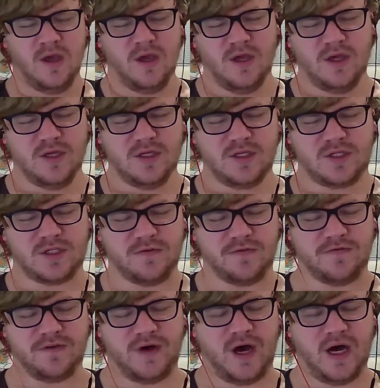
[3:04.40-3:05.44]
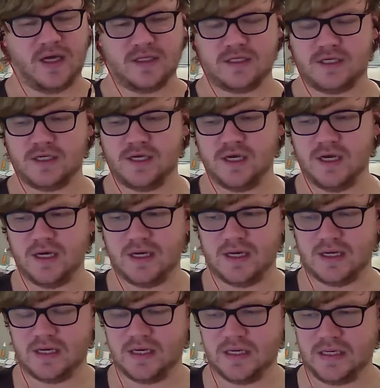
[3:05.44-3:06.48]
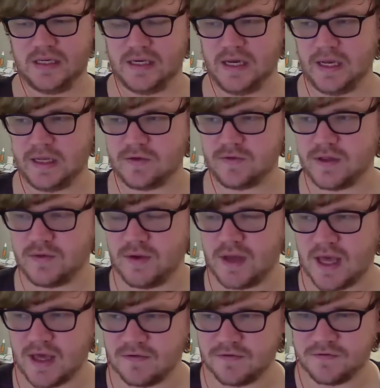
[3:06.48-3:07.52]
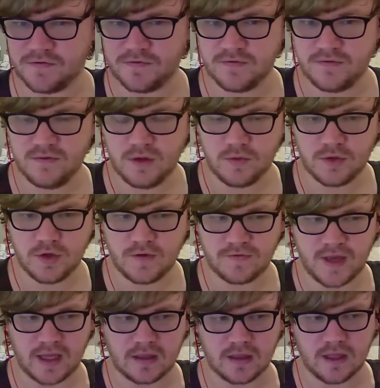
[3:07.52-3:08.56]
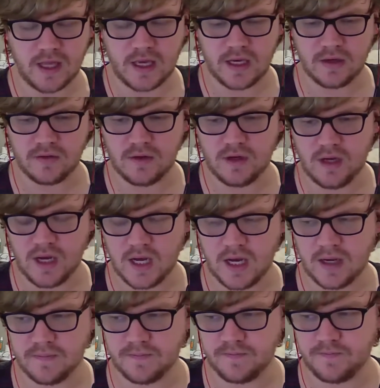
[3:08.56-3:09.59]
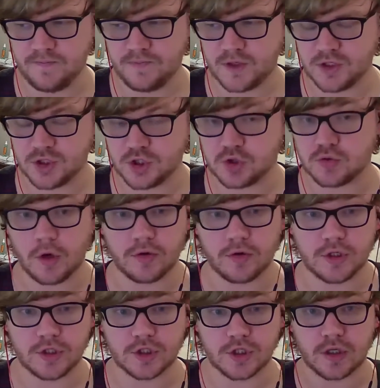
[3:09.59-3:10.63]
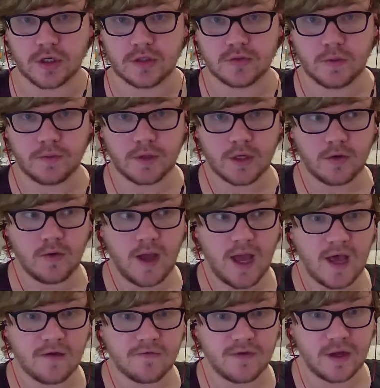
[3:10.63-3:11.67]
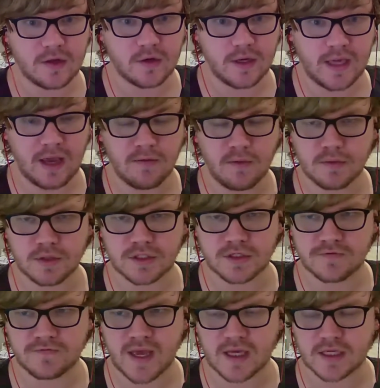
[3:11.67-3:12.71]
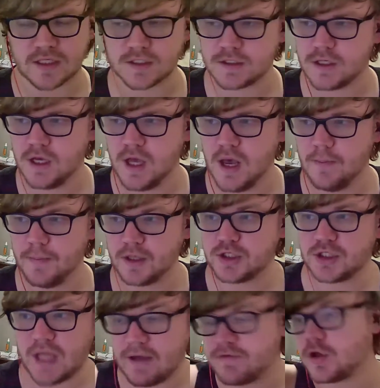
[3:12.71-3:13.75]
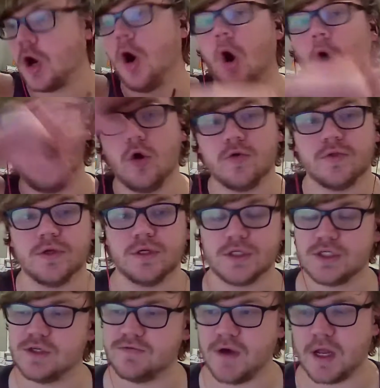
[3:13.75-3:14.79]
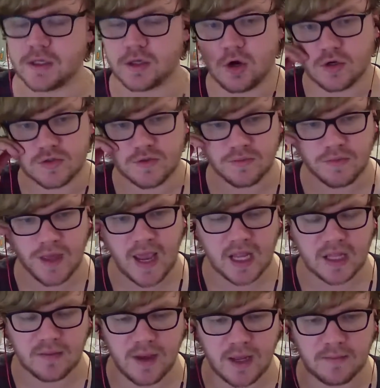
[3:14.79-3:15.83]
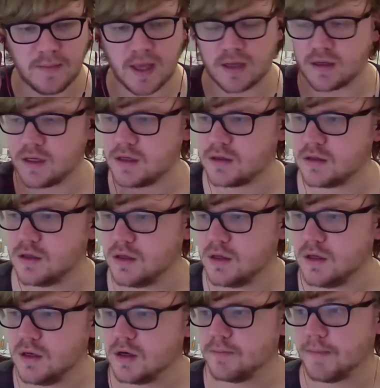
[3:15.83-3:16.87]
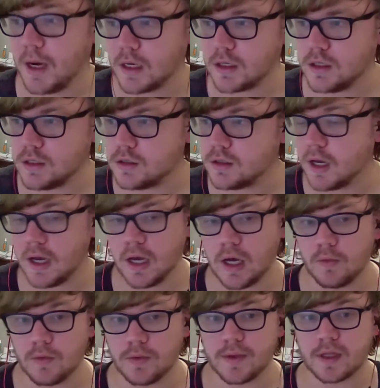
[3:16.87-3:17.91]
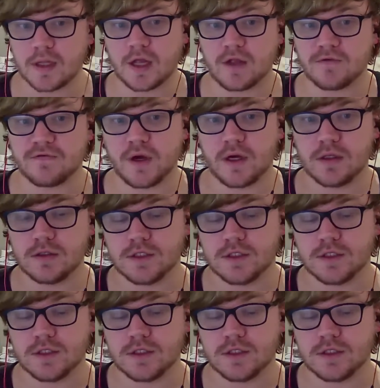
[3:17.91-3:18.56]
Savant, I don't think we have, no, we do have Galileo. Schrodinger is one we don't have. Can't remember its effects, but just having all the Savant cards from the anime and manga would be a lot of fun.